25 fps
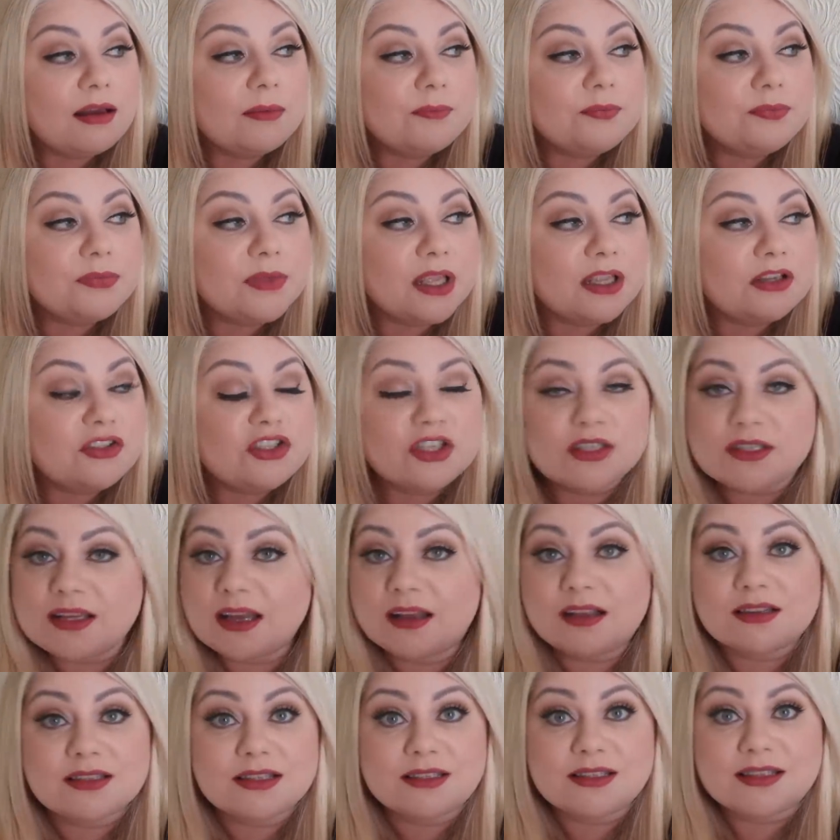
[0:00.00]
It just
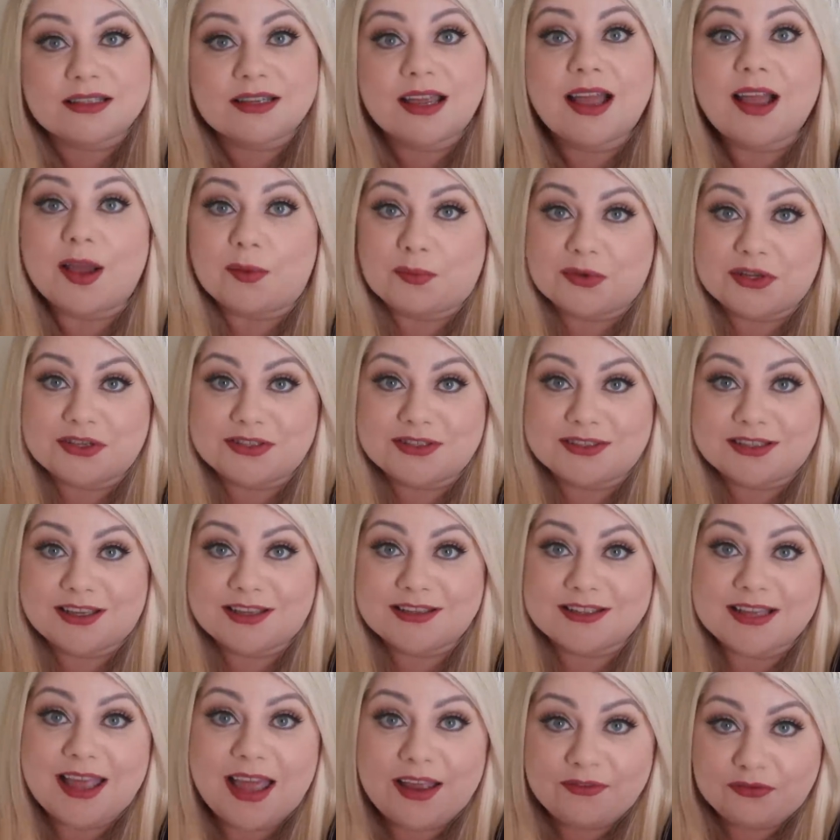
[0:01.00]
hasn't happened
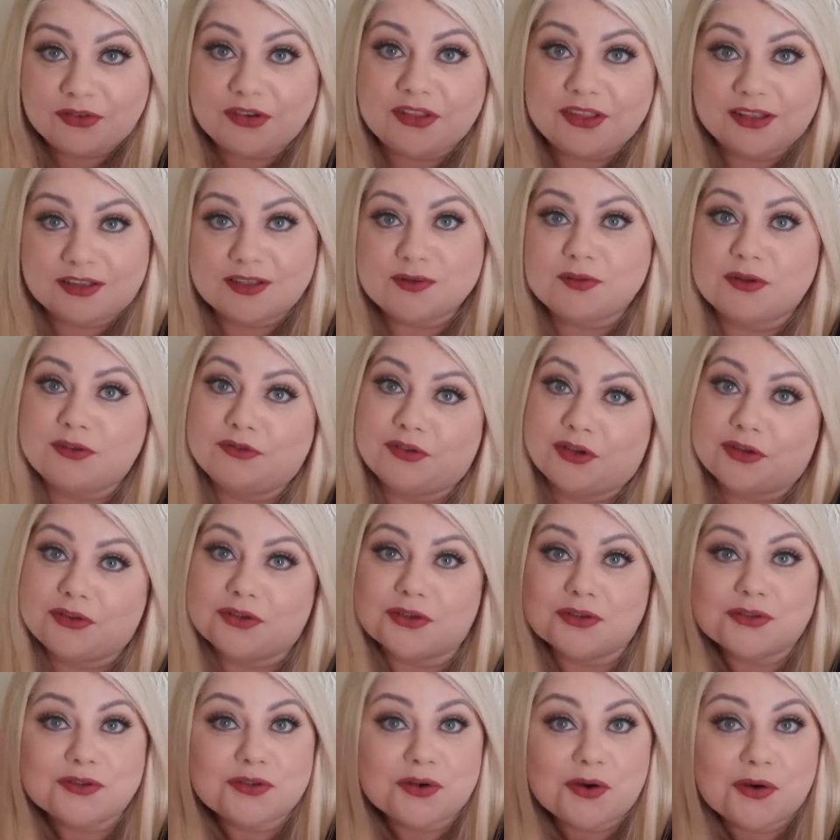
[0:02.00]
because everything has been
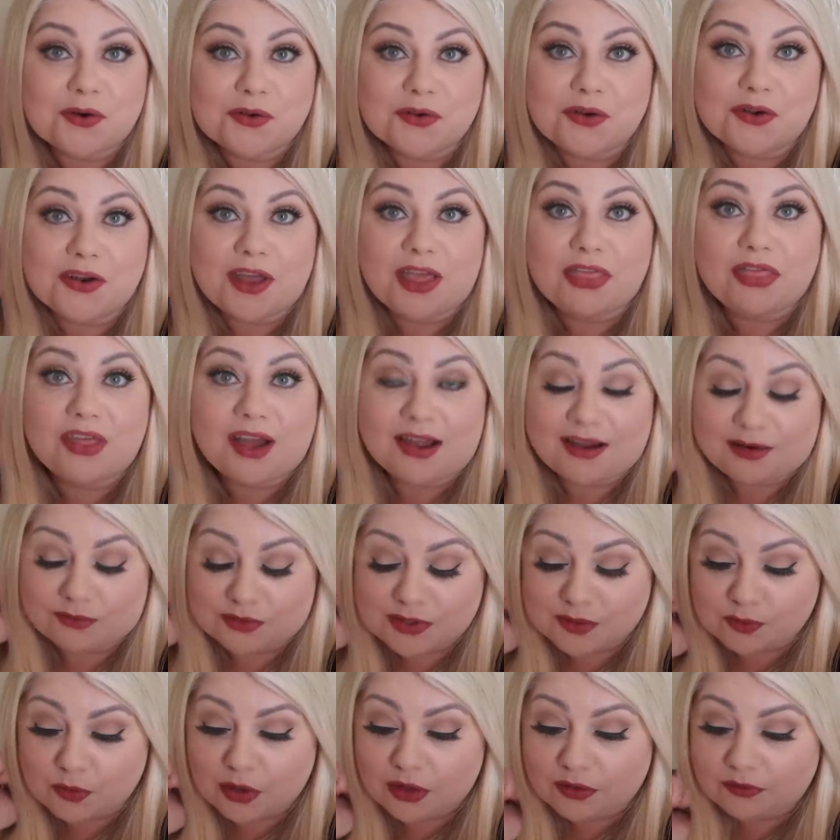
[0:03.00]
focused on the
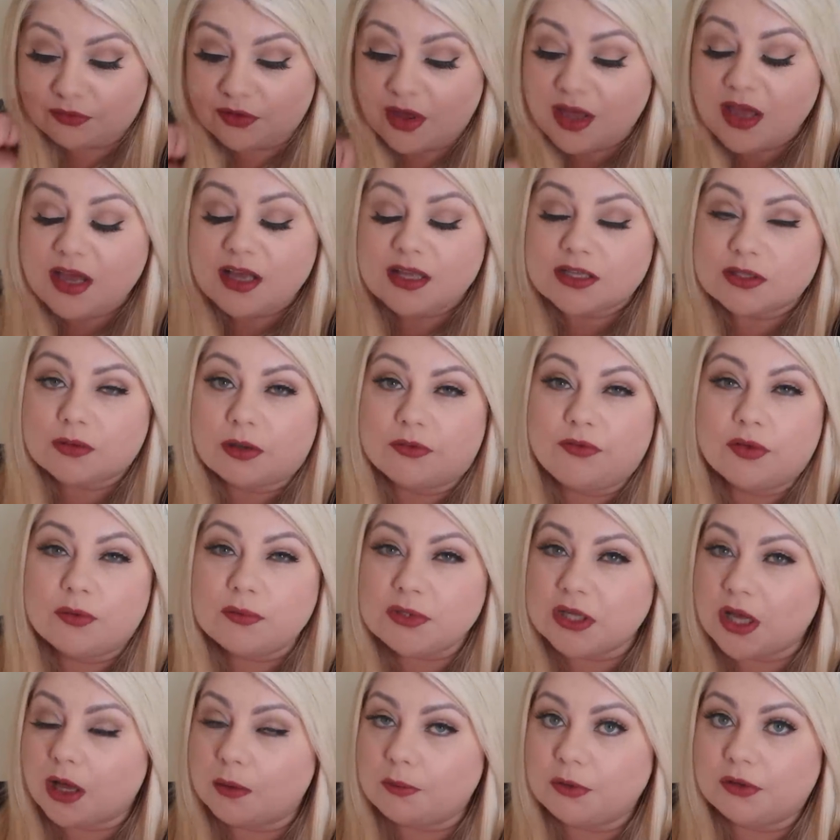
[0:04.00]
house move. So I
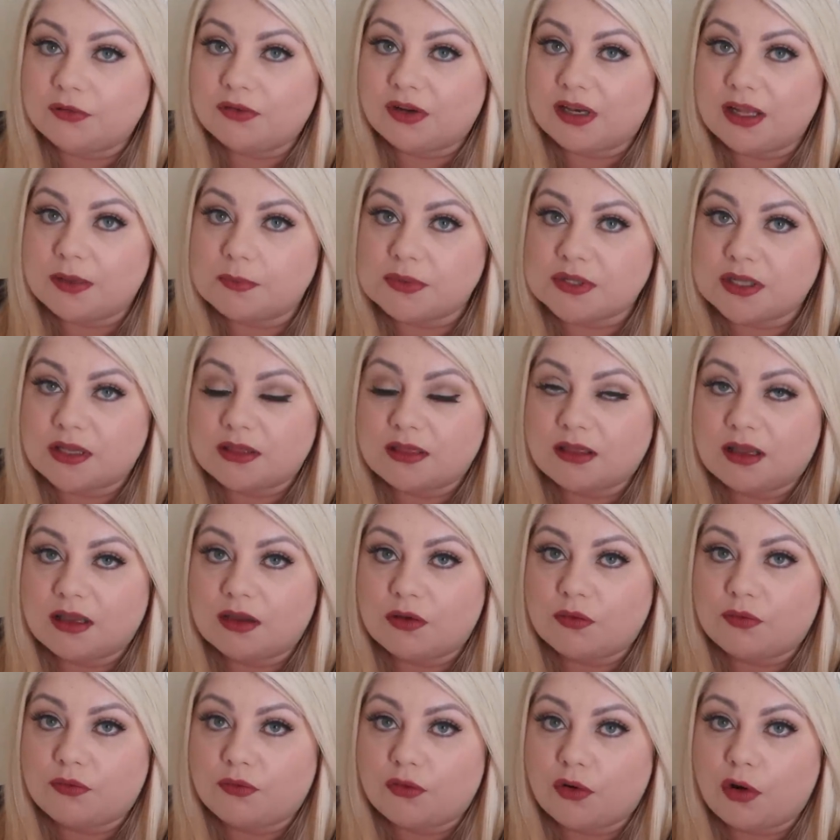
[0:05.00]
filmed a couple of clips, I
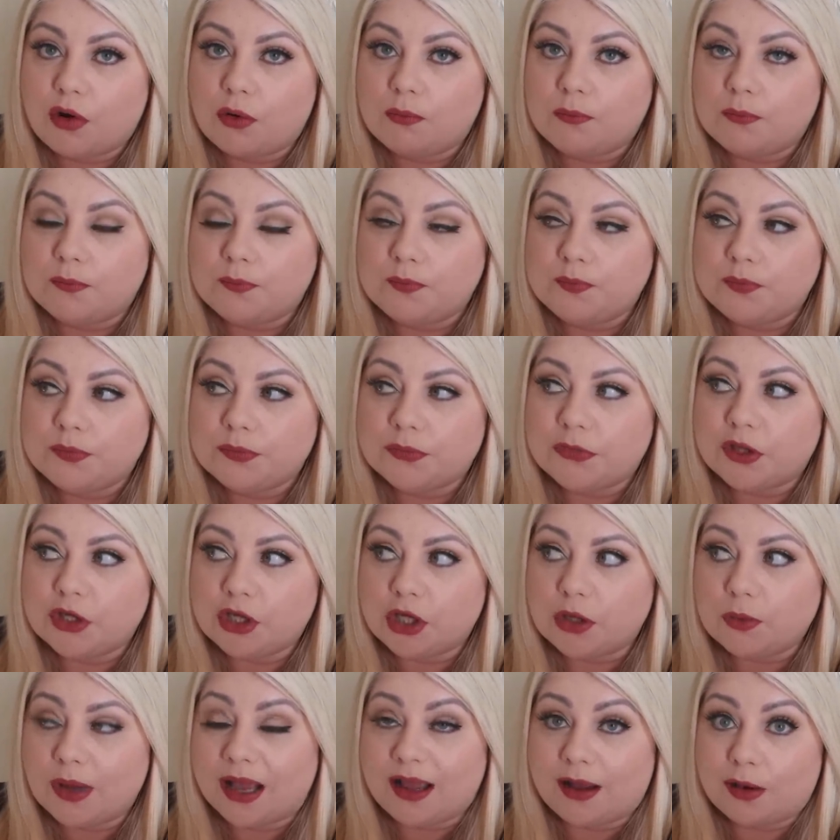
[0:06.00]
think, from the
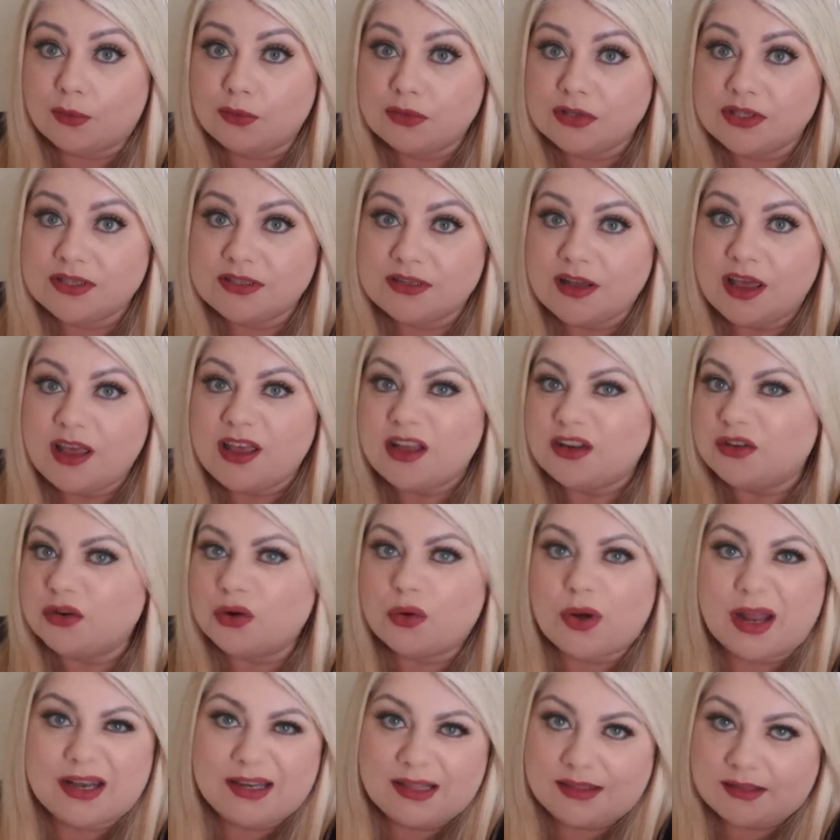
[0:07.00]
new house.
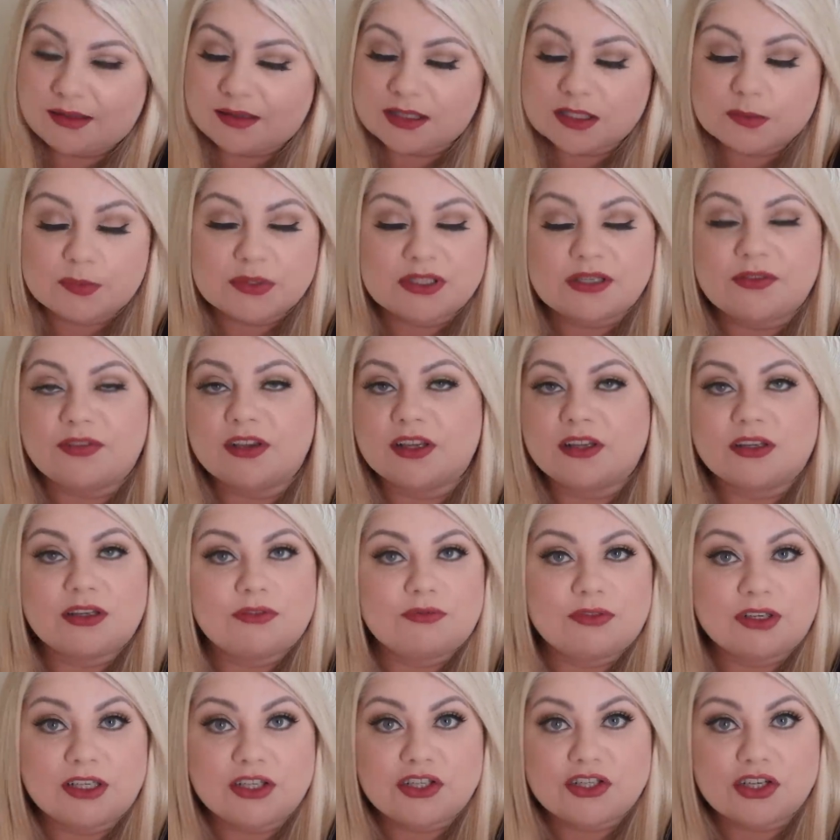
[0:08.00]
Not anything specific, I
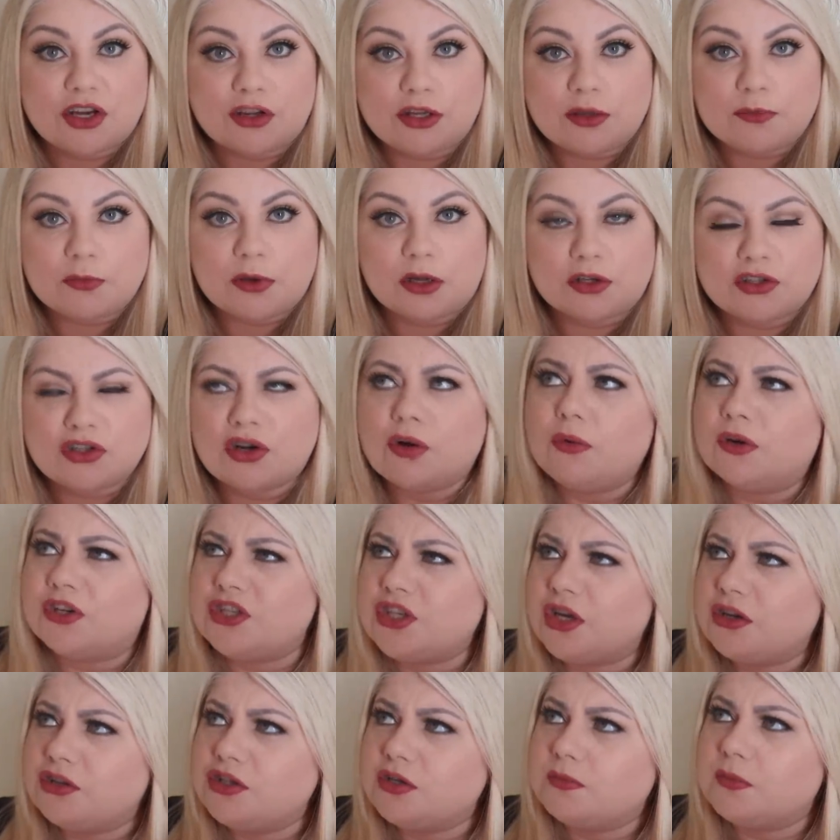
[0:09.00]
didn't really show you much. Oh, I
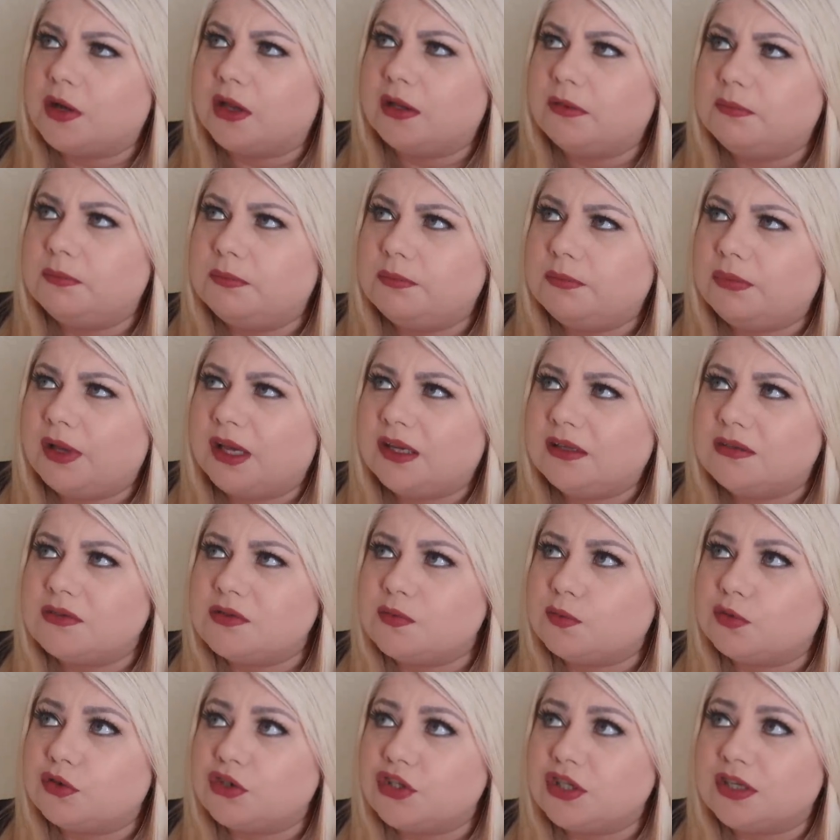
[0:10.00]
showed you my
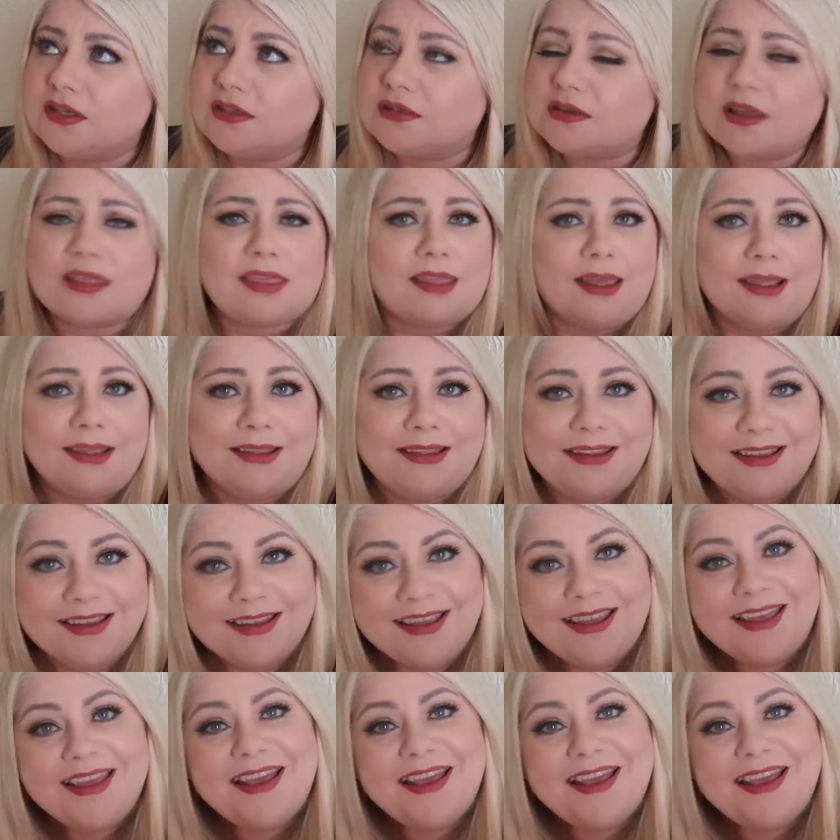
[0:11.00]
paint swatches, I think.